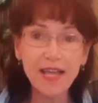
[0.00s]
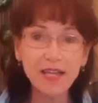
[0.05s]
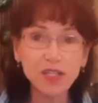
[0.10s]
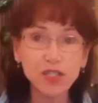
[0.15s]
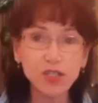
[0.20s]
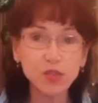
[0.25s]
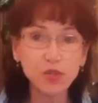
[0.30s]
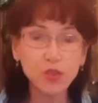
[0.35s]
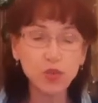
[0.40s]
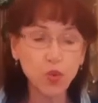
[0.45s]

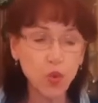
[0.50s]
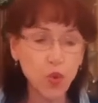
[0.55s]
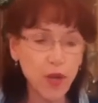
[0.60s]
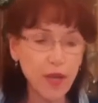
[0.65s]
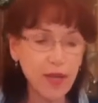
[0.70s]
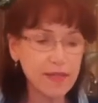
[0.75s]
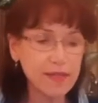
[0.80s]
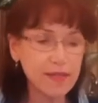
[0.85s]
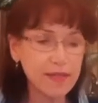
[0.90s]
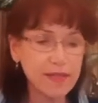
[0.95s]
include
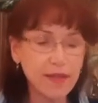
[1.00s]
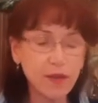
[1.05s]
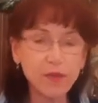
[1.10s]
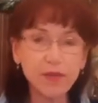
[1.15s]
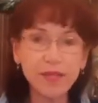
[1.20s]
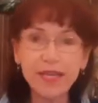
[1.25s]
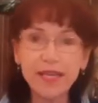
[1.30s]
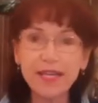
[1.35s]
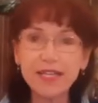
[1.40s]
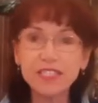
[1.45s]
oil. It only
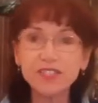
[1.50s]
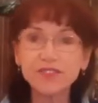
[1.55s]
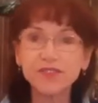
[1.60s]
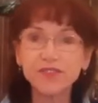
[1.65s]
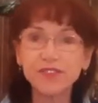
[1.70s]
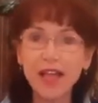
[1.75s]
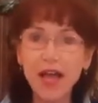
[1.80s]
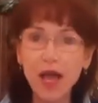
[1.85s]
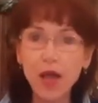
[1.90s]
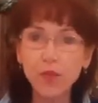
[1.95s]
has
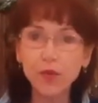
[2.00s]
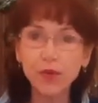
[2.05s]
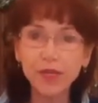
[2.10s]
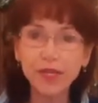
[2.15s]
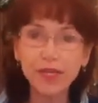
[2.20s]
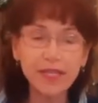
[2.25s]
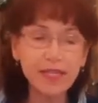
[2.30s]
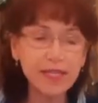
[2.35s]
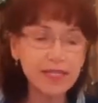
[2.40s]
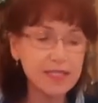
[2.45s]
flour
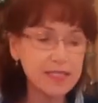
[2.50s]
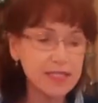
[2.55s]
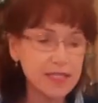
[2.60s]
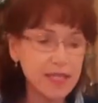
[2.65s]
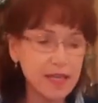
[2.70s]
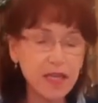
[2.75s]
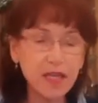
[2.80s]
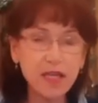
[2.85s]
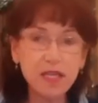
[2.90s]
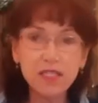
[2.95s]
in it,
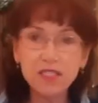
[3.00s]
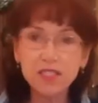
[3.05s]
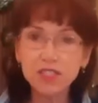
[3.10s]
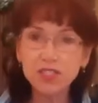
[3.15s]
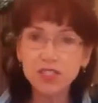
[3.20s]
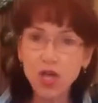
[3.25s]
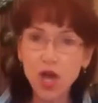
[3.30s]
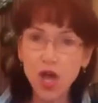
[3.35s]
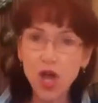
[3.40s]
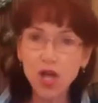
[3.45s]

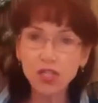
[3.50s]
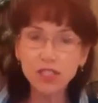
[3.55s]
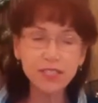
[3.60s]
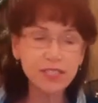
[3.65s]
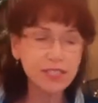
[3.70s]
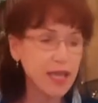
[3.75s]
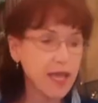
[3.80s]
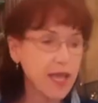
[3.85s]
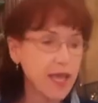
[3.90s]
salt,